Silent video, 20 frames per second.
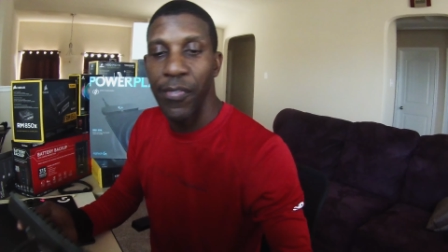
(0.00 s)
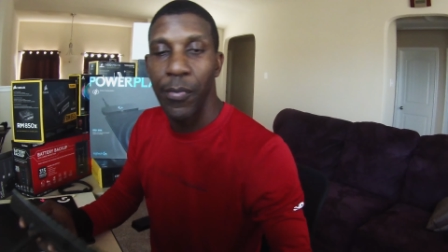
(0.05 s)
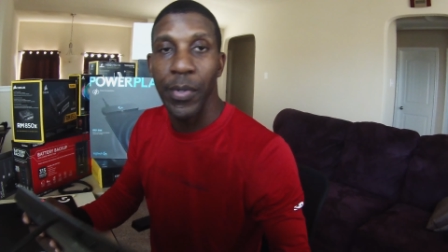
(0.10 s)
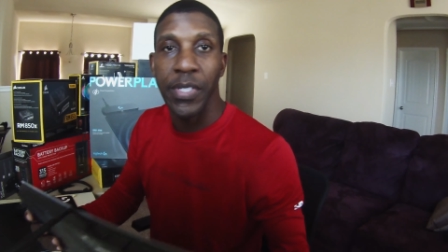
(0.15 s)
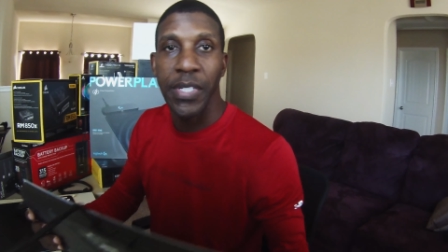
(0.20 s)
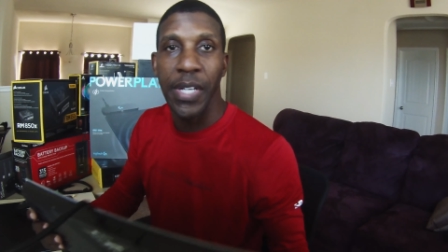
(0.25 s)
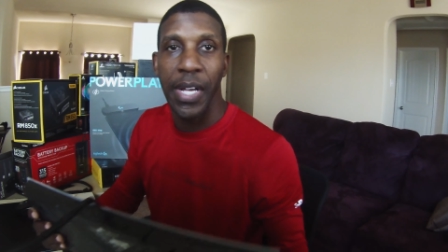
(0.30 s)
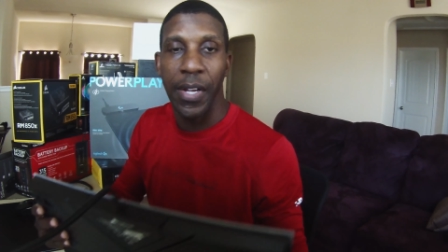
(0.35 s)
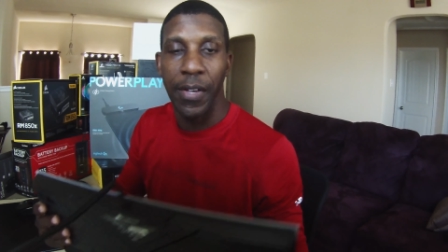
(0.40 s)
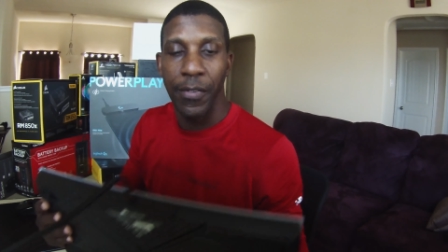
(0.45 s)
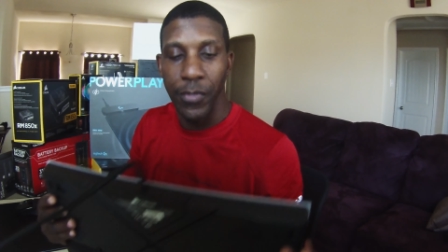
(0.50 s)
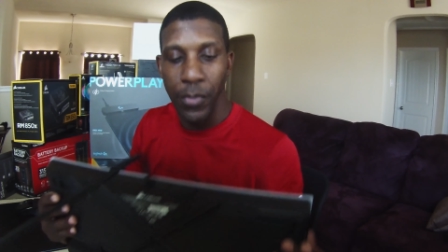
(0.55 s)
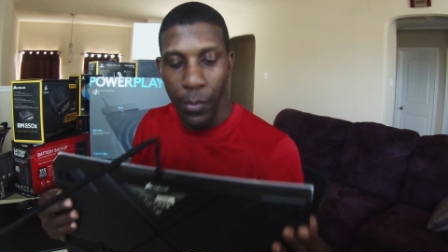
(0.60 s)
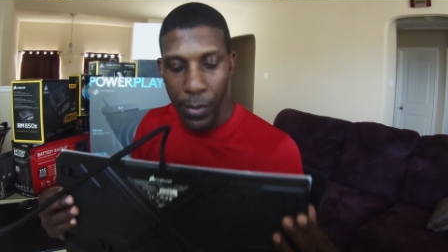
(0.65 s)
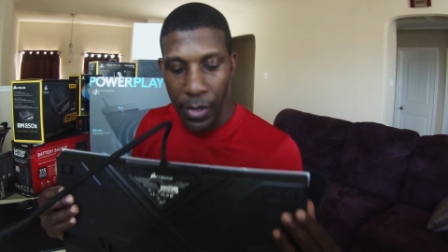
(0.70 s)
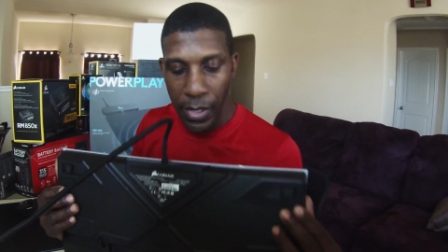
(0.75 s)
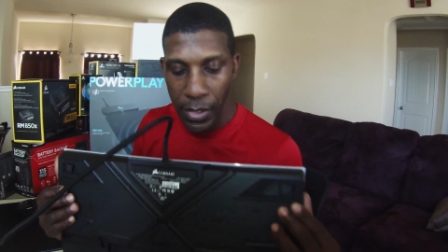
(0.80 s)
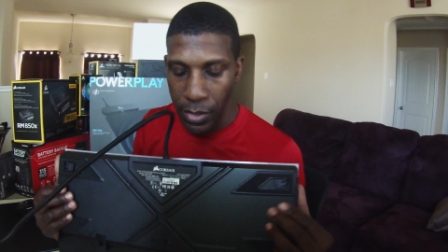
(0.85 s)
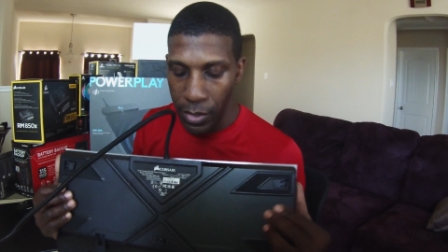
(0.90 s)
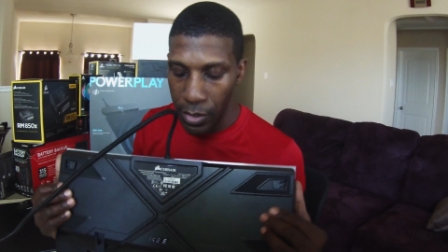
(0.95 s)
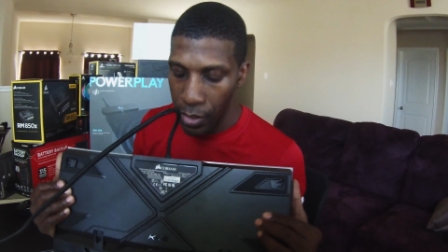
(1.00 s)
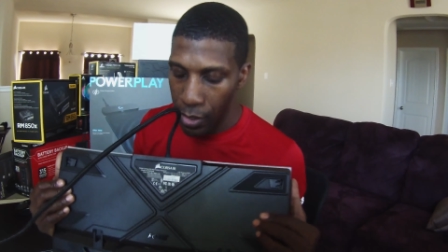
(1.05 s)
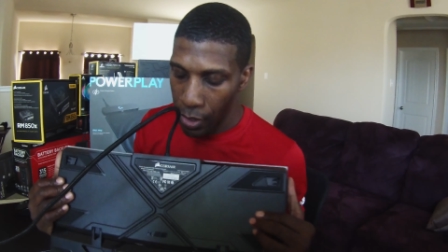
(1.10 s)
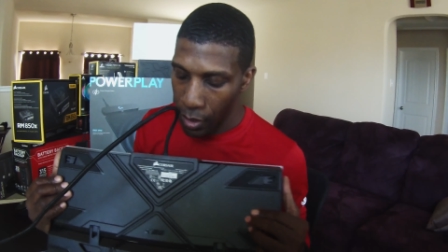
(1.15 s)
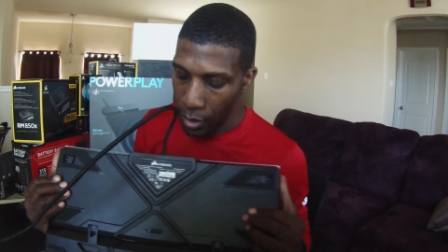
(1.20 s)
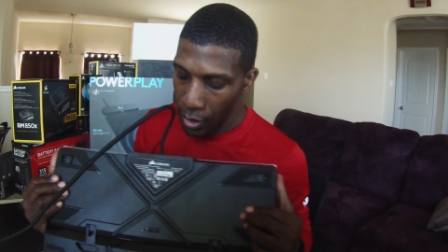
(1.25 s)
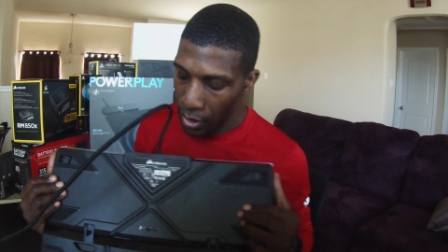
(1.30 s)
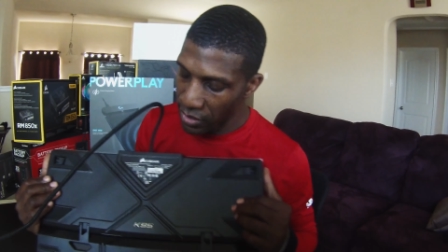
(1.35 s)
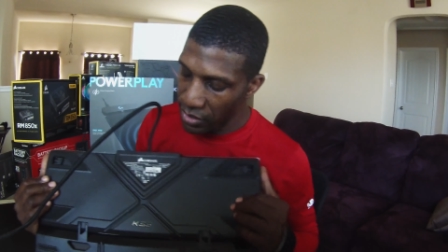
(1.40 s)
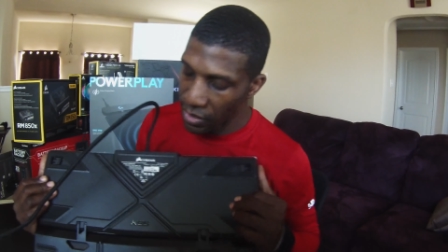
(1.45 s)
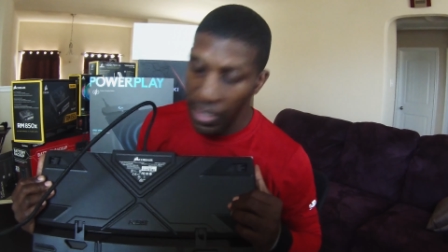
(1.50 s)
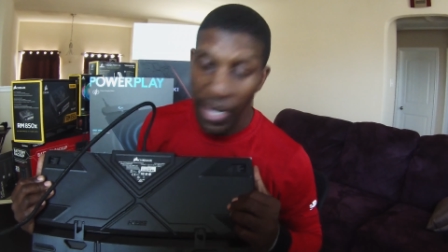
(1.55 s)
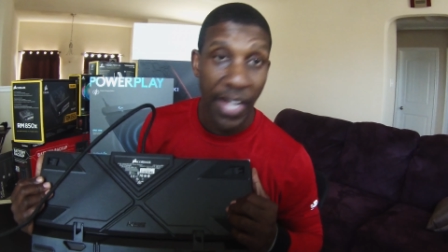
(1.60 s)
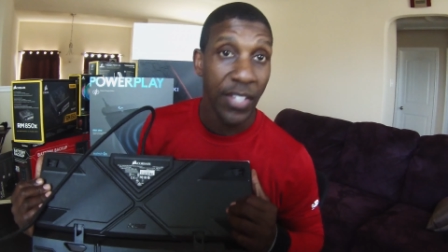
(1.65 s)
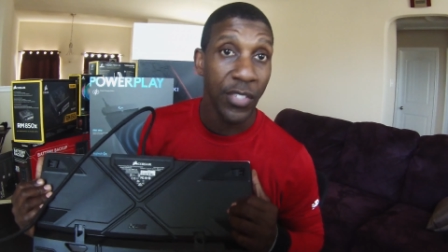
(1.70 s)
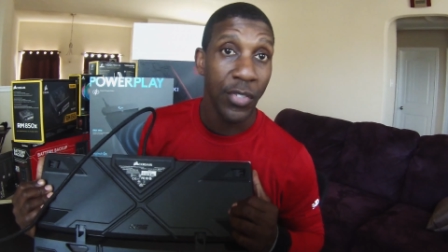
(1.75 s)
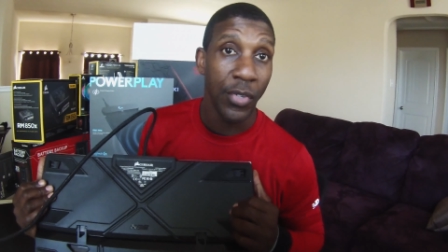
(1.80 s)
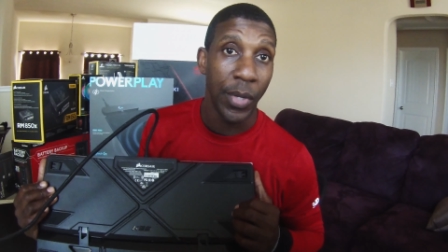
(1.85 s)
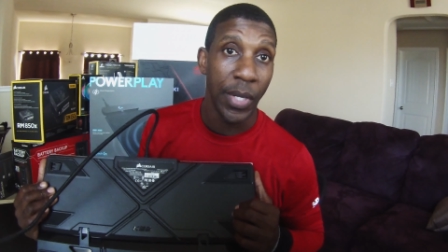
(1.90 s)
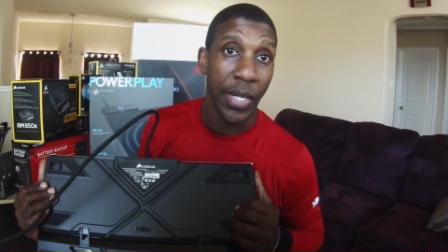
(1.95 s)
which I love so much, that's
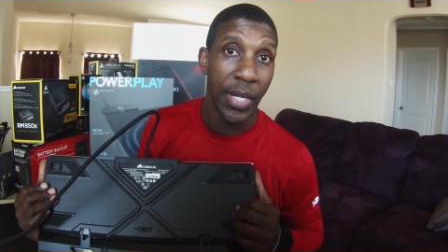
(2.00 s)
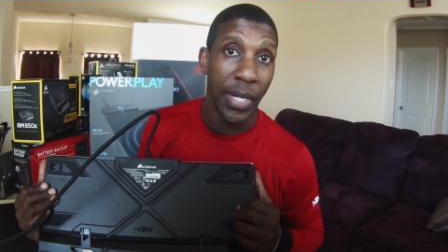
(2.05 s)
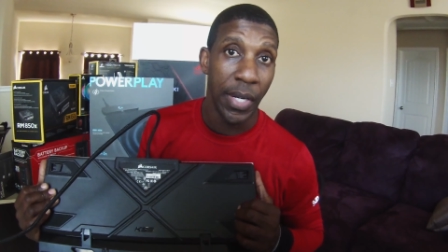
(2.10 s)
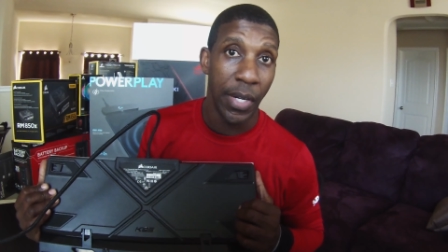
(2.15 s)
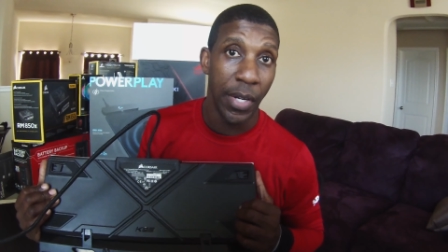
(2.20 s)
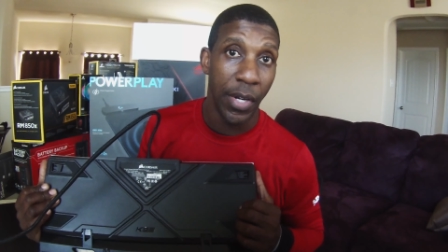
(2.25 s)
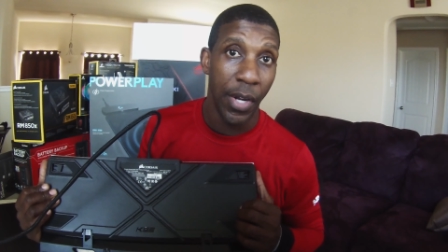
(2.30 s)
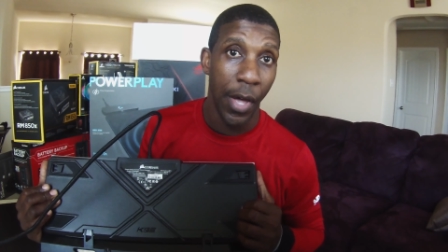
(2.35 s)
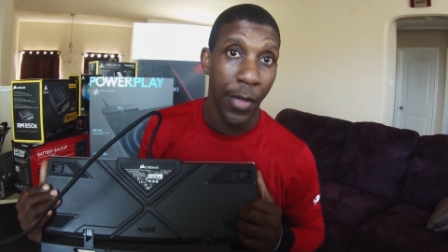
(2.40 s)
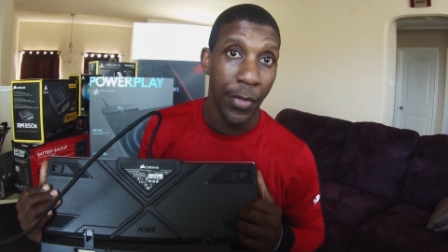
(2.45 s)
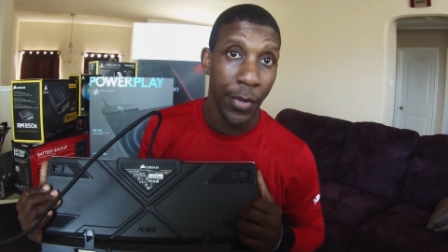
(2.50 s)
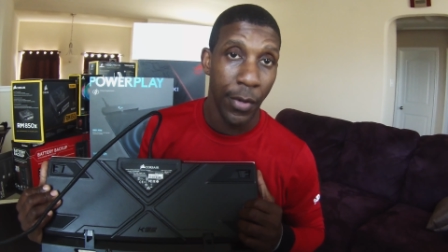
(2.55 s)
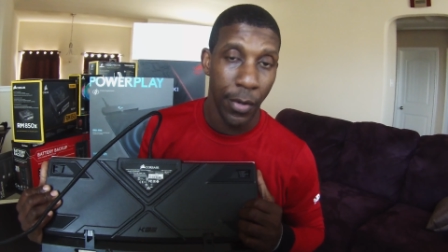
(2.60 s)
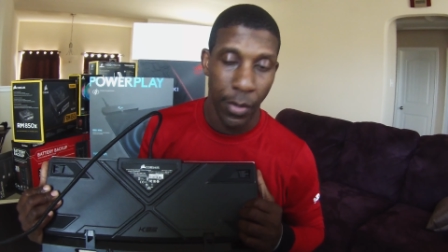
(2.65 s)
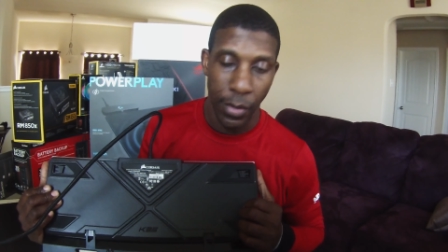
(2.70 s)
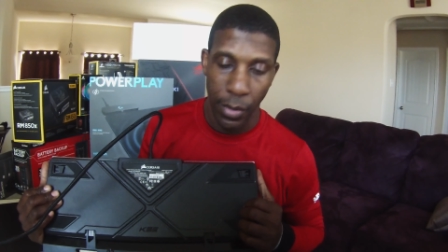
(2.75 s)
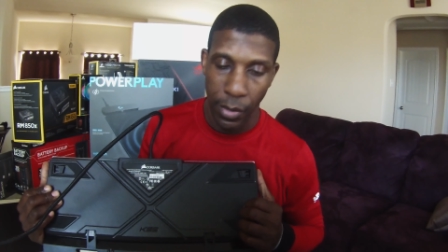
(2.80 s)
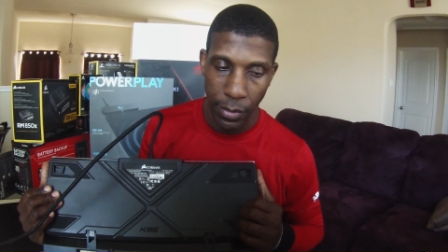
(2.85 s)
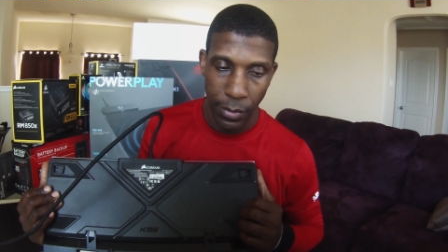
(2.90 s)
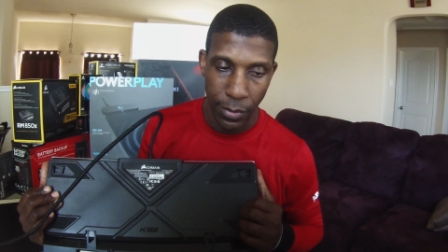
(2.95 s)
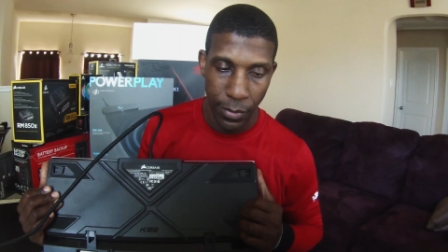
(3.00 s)
actually in another